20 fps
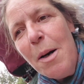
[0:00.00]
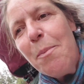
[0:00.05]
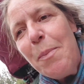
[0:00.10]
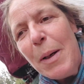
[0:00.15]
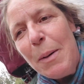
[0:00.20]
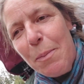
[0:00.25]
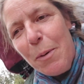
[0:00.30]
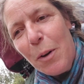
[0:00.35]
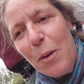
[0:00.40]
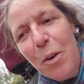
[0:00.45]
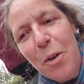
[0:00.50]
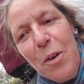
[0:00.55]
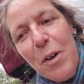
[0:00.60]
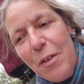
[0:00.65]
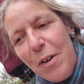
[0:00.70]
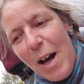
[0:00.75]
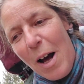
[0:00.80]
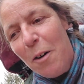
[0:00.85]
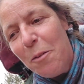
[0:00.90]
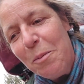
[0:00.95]
people who
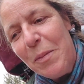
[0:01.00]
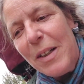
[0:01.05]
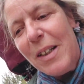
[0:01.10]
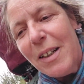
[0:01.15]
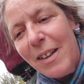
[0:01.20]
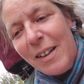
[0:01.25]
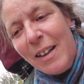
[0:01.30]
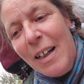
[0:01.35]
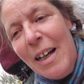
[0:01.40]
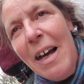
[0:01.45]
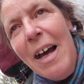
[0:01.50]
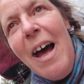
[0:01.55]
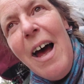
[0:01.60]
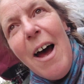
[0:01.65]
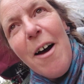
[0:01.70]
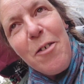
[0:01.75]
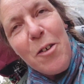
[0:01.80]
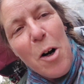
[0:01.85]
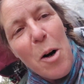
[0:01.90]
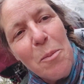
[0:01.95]
have helped me
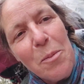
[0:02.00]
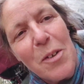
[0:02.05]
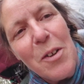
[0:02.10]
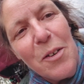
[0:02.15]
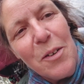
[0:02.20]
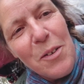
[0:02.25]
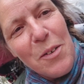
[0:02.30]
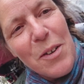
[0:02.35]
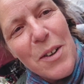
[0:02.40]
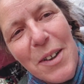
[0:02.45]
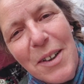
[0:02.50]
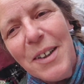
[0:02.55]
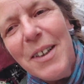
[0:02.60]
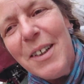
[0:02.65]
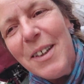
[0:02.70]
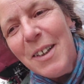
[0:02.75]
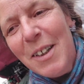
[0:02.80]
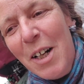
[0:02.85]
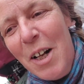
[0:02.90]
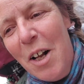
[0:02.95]
have come to
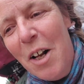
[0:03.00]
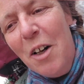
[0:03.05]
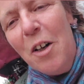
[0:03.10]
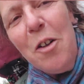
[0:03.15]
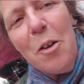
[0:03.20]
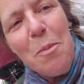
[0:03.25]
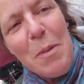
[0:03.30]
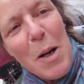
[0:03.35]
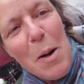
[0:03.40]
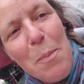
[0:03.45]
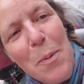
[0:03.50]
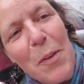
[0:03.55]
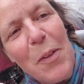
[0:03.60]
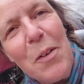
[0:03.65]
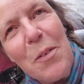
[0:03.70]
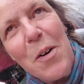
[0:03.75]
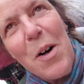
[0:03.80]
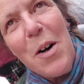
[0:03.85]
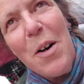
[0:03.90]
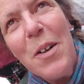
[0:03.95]
look me up on
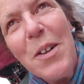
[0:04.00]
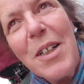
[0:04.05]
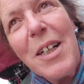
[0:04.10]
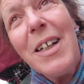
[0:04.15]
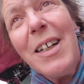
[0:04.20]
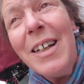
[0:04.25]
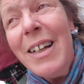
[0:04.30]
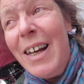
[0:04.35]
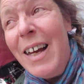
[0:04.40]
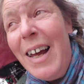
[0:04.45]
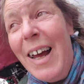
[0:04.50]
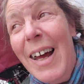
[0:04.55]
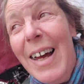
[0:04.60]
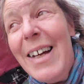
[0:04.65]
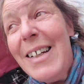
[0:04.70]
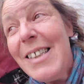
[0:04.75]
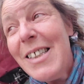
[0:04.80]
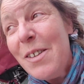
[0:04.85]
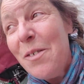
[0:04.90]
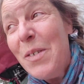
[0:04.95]
the road.
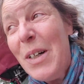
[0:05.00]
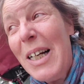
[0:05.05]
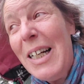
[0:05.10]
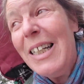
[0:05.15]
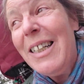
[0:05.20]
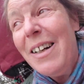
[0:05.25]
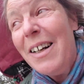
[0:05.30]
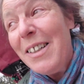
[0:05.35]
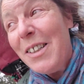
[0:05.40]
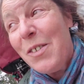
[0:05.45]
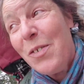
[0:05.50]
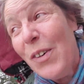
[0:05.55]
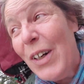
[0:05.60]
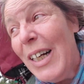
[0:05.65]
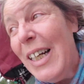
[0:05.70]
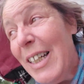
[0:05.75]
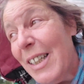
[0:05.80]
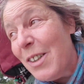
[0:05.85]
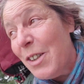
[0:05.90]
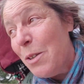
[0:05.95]
It's a really nice
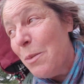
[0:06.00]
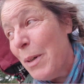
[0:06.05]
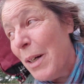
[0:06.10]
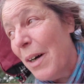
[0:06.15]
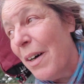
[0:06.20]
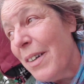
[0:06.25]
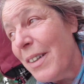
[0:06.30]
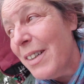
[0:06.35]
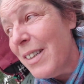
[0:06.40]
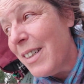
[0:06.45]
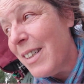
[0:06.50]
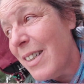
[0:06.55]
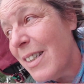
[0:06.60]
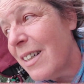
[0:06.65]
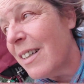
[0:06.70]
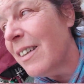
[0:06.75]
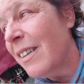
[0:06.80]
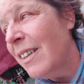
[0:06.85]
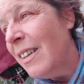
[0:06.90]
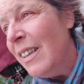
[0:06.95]
feeling, to be
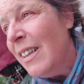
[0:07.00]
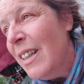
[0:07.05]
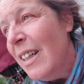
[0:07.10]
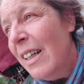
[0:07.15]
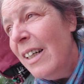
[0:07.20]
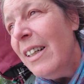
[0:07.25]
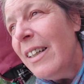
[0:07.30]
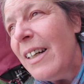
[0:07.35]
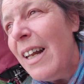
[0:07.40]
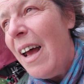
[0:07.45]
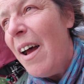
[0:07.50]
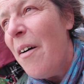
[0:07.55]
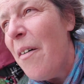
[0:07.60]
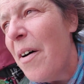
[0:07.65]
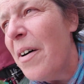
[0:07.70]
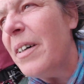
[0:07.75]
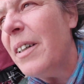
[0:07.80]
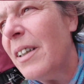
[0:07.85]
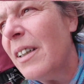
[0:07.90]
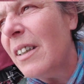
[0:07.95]
honest.
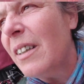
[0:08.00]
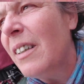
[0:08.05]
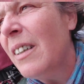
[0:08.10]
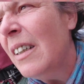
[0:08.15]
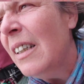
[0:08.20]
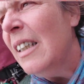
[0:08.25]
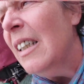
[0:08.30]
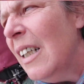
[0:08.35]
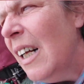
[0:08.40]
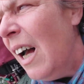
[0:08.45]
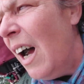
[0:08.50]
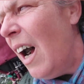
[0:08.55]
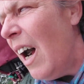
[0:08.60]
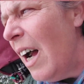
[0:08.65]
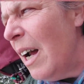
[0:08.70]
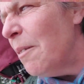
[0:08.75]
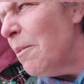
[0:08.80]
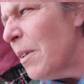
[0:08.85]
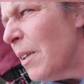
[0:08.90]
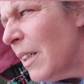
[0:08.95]
Now,
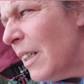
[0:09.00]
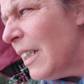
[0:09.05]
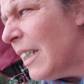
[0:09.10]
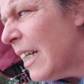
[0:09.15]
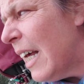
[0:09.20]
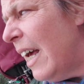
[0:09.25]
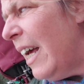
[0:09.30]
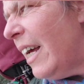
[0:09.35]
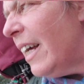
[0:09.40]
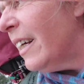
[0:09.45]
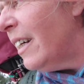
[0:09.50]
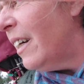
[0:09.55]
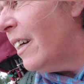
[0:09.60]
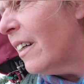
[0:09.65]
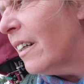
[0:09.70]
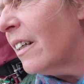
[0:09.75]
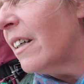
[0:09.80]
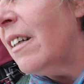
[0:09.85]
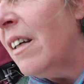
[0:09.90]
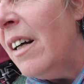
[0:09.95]
I'm going to take
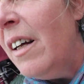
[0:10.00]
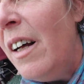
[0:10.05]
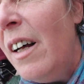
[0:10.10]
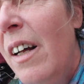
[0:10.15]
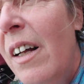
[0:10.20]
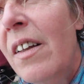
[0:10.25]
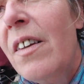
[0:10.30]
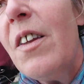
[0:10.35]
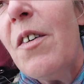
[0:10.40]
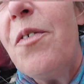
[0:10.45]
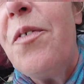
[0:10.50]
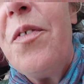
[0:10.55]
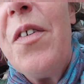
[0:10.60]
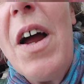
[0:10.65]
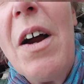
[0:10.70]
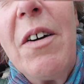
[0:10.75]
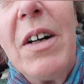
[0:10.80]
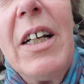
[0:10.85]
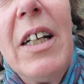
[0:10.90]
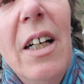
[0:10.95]
the
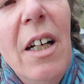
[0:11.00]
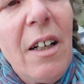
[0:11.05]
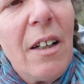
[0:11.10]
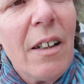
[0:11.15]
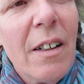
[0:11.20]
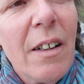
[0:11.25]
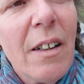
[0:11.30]
ferry